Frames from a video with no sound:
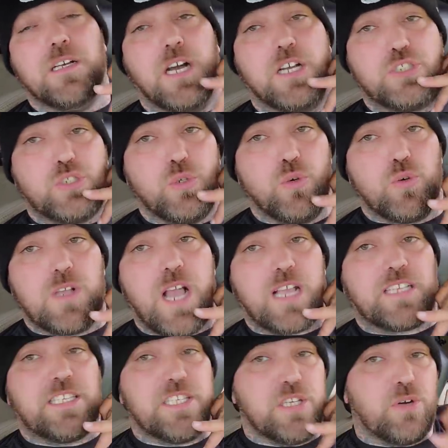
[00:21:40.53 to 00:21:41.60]
a dude
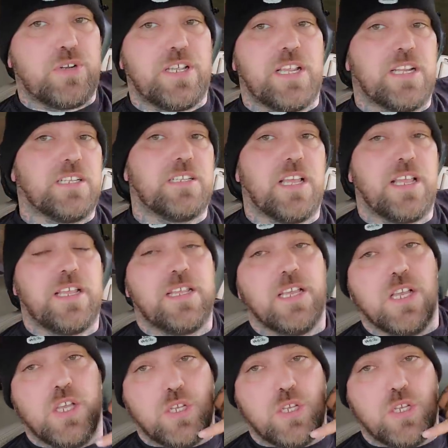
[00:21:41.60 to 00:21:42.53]
got killed in here today,